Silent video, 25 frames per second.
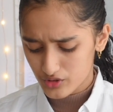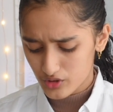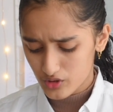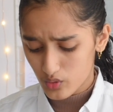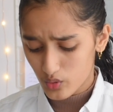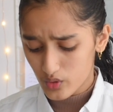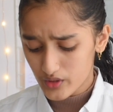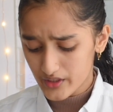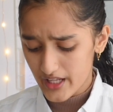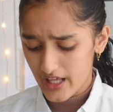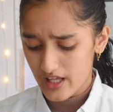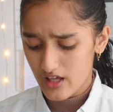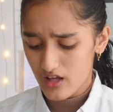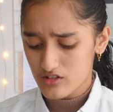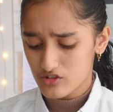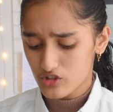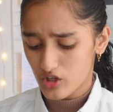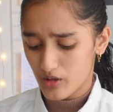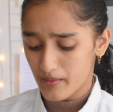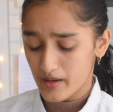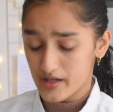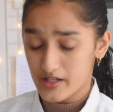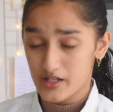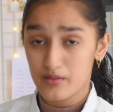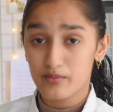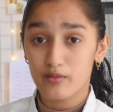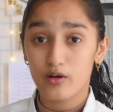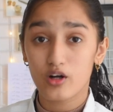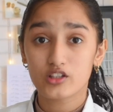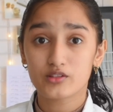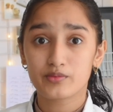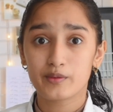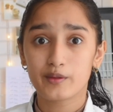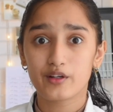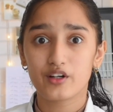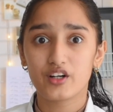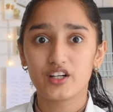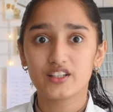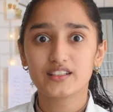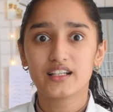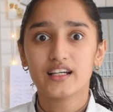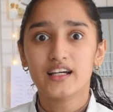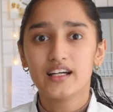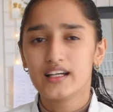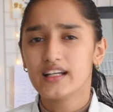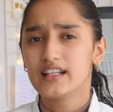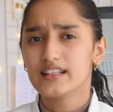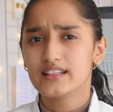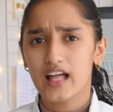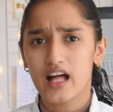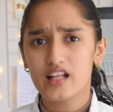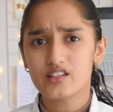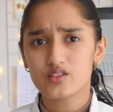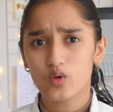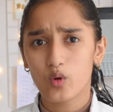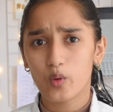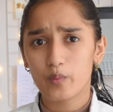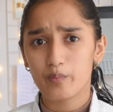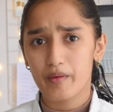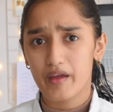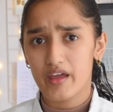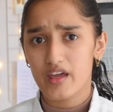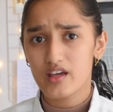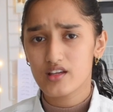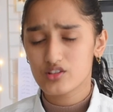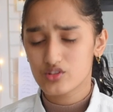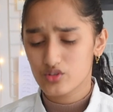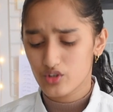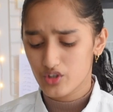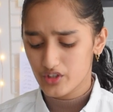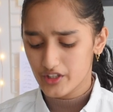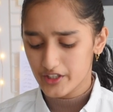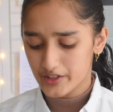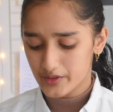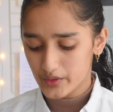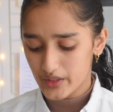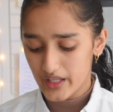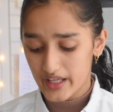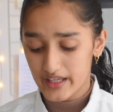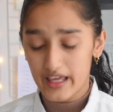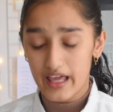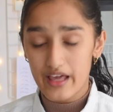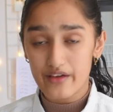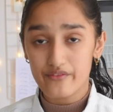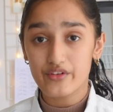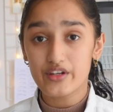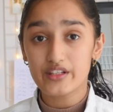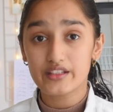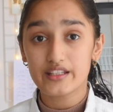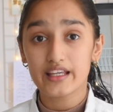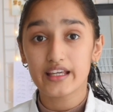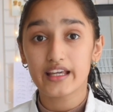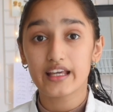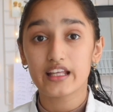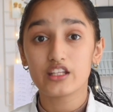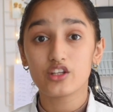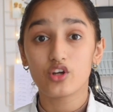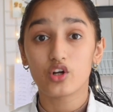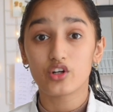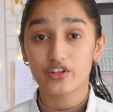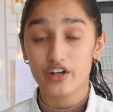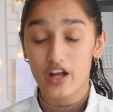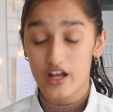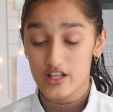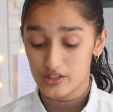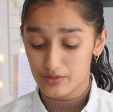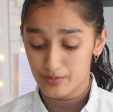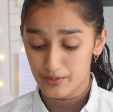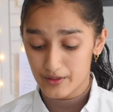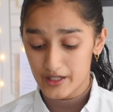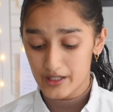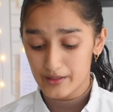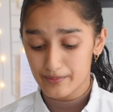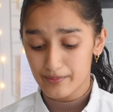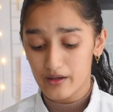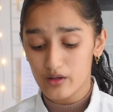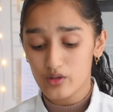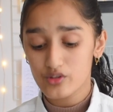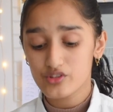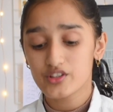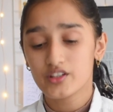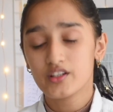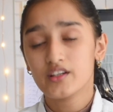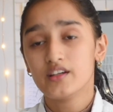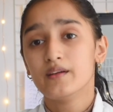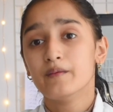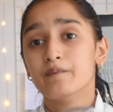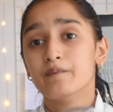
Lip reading: So don't take a geometry box because that's opaque. So you need to take everything in your transparent pouch.